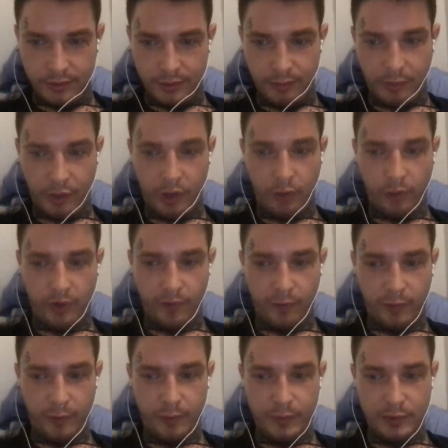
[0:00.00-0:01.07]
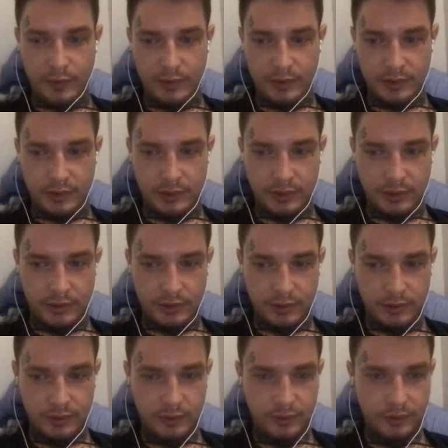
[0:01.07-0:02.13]
Microwave
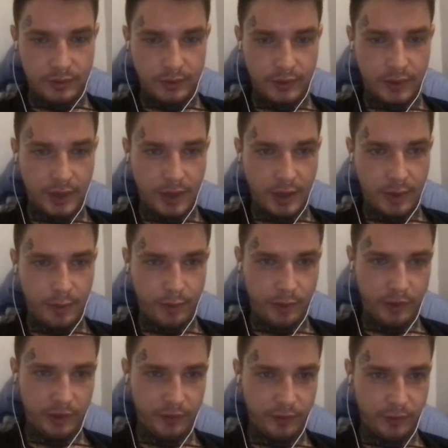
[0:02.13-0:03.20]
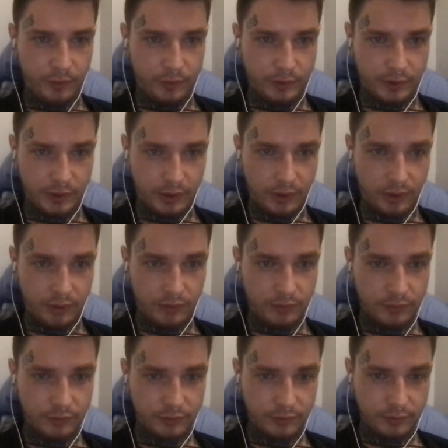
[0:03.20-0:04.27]
weapons. Yeah, I believe it was done
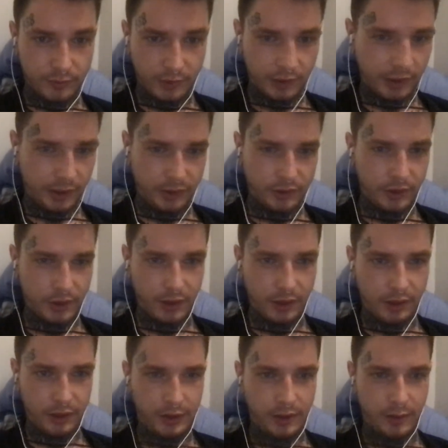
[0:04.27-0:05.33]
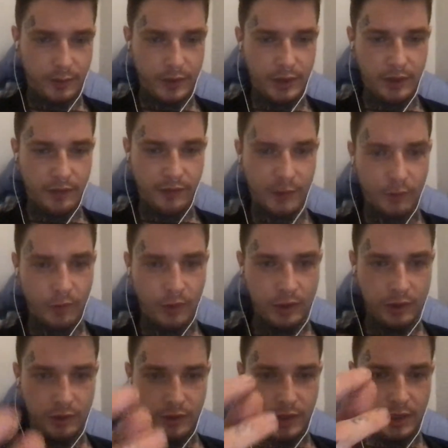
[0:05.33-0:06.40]
electronically. I mean, if they want
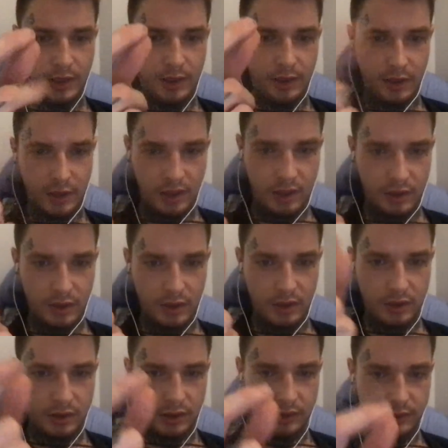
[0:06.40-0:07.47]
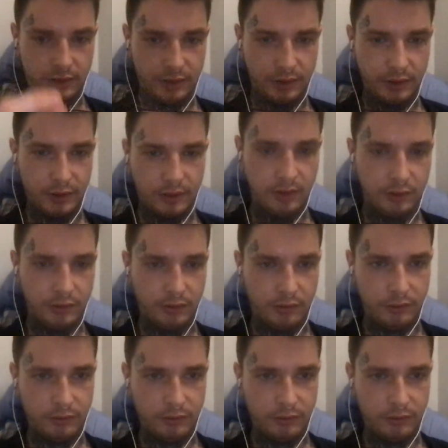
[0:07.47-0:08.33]
you dead, that's all they got to do.